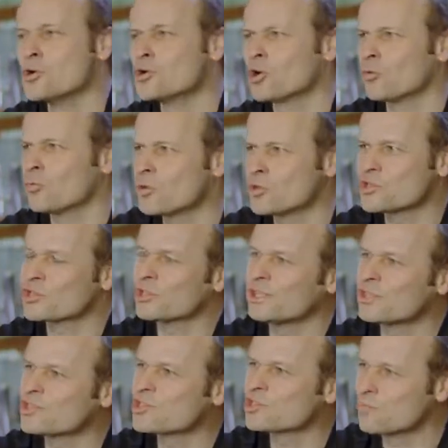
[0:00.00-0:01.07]

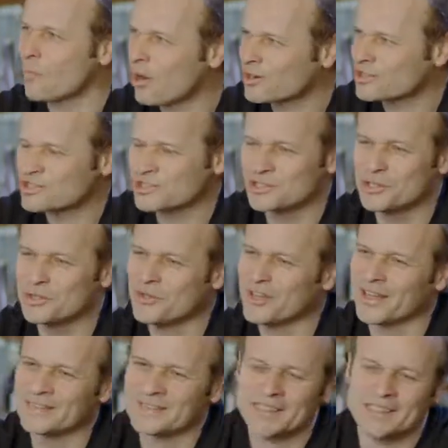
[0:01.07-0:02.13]
commercially smart to do that?